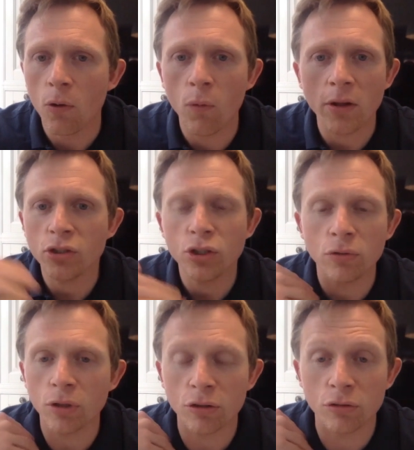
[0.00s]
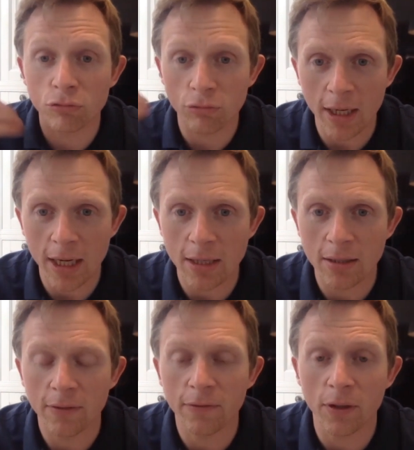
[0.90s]
Once children can
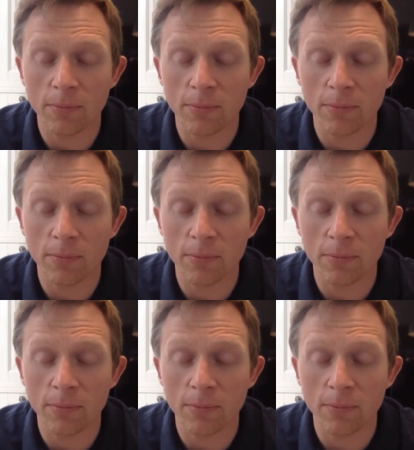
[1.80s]
read for